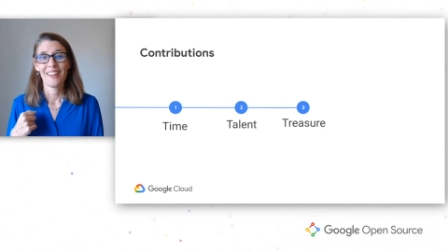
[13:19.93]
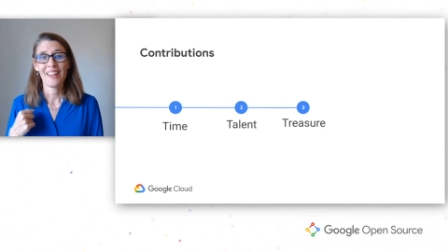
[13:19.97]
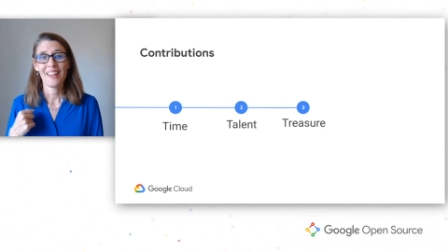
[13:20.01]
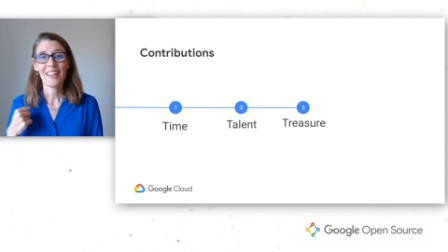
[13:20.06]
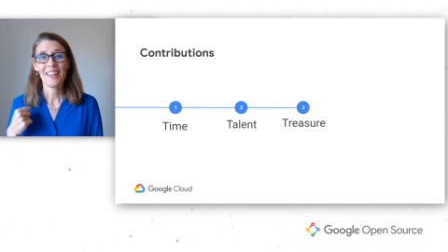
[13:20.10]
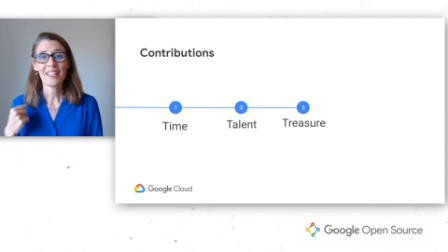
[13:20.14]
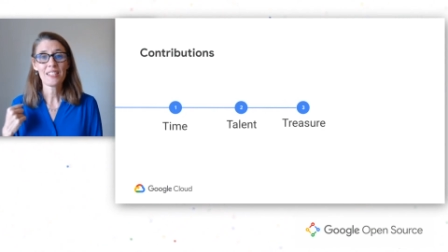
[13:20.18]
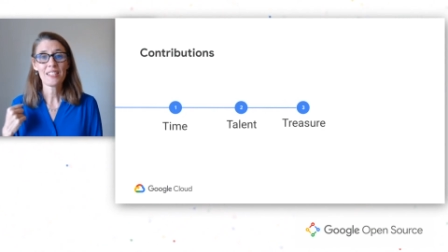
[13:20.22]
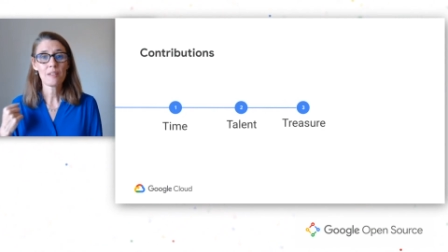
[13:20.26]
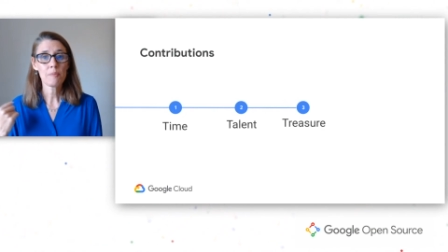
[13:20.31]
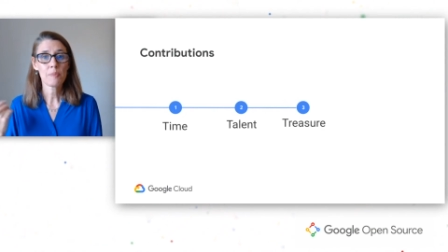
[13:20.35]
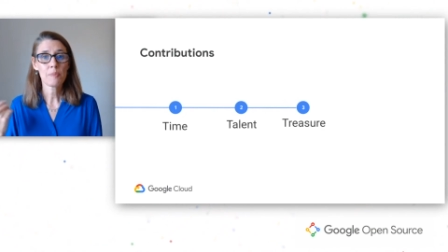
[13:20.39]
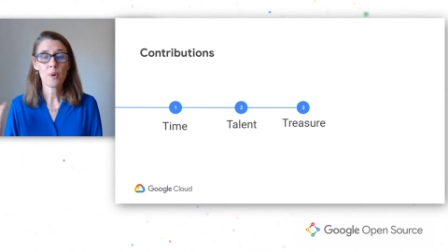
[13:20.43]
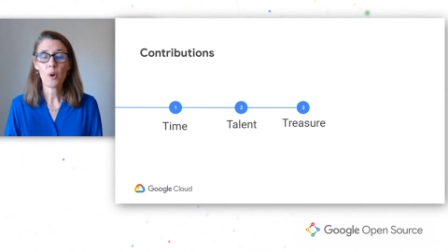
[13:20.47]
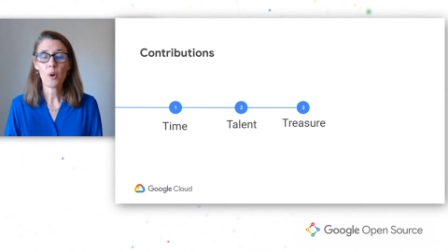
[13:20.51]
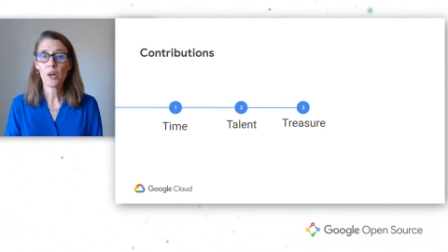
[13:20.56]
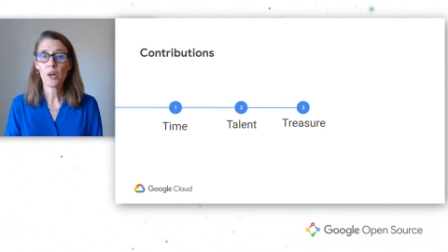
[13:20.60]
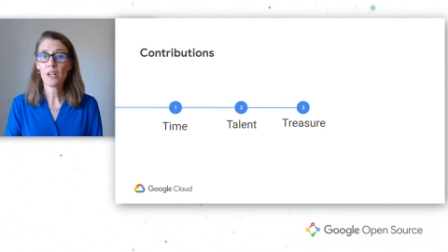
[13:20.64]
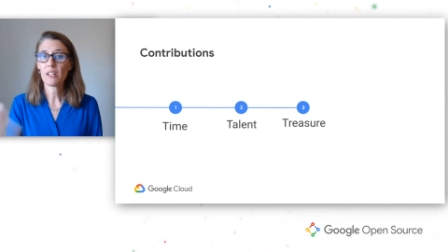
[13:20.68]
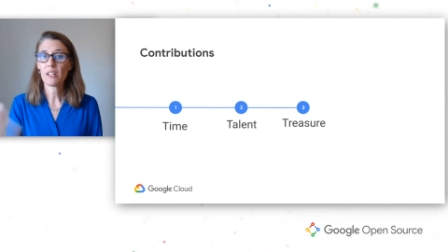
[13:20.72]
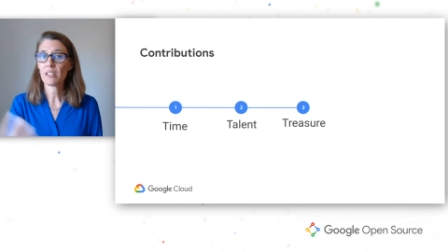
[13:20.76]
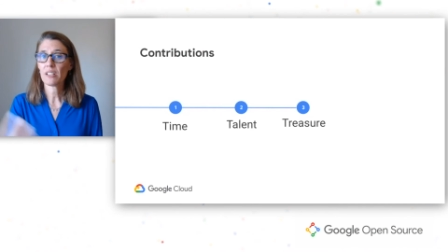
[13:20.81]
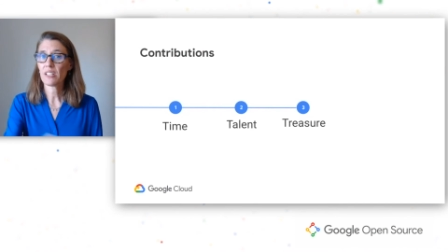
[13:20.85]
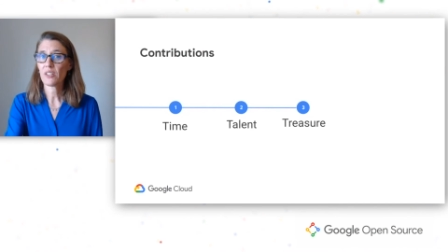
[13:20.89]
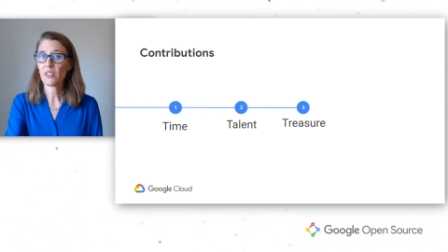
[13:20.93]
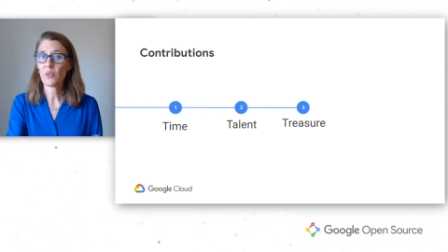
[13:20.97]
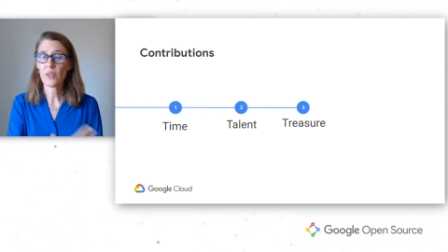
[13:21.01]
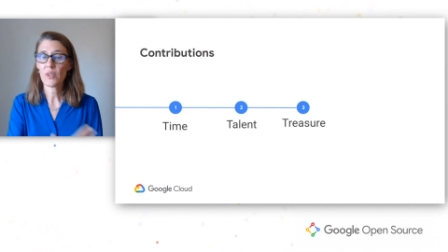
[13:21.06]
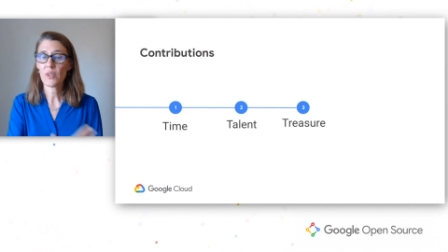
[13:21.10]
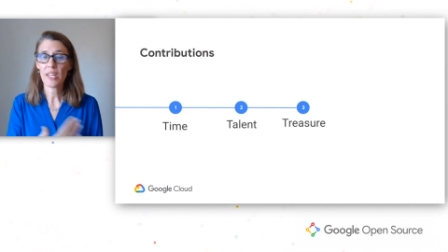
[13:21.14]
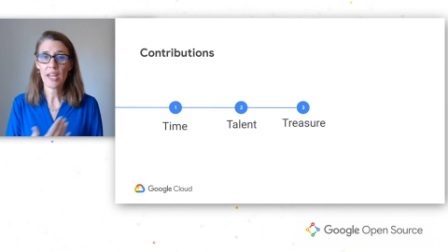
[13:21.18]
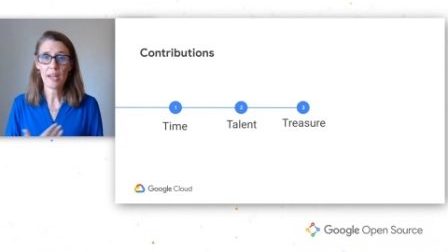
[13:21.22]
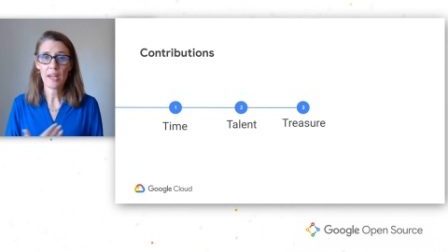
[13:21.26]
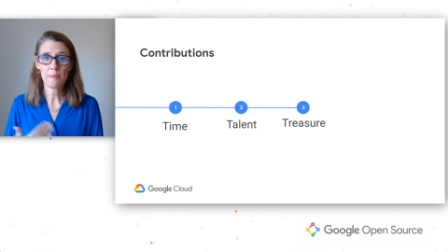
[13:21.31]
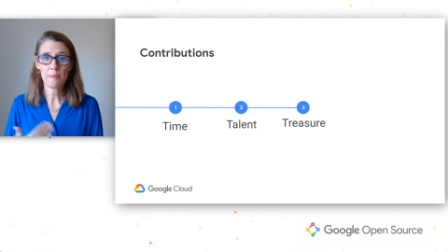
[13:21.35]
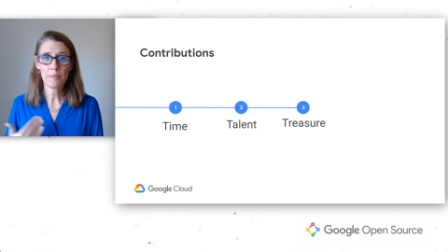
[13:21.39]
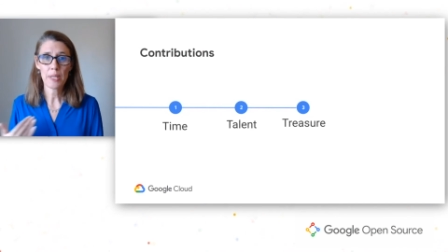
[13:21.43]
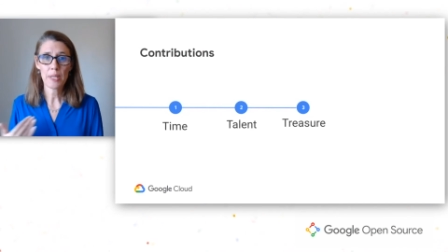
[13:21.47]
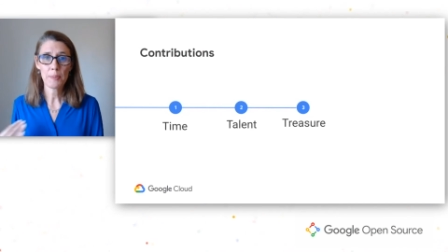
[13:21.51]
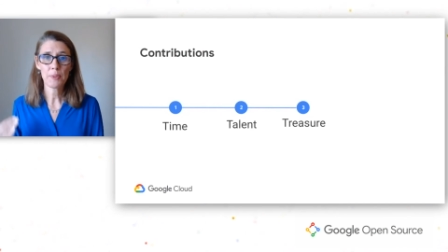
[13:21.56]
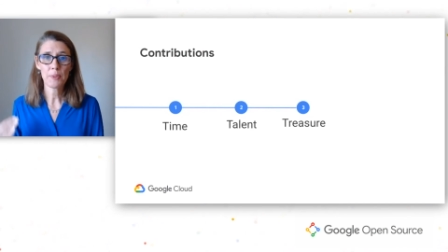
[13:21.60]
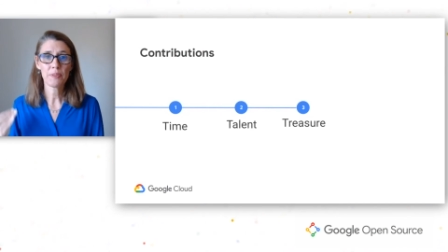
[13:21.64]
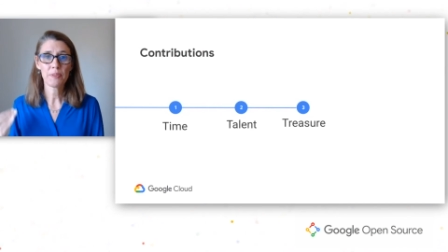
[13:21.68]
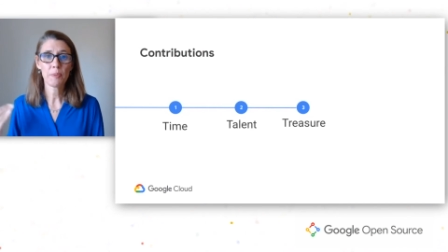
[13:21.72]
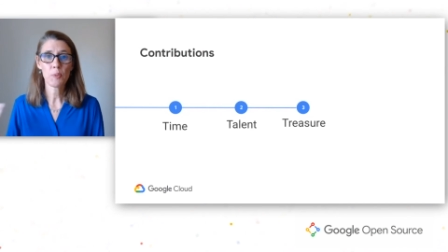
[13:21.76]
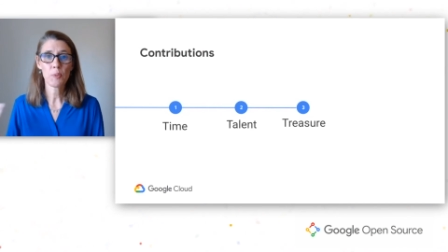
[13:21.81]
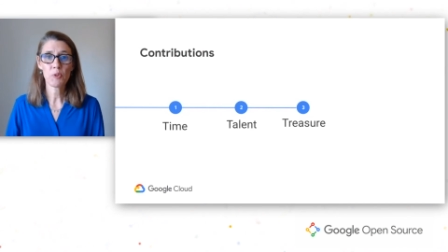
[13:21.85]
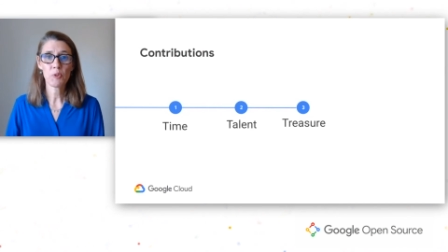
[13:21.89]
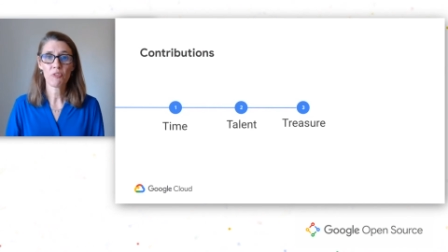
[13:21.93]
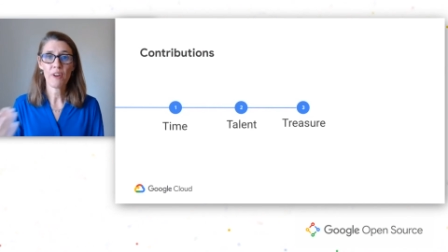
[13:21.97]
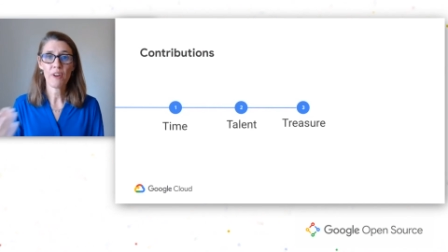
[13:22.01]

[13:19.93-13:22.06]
It's important to get people from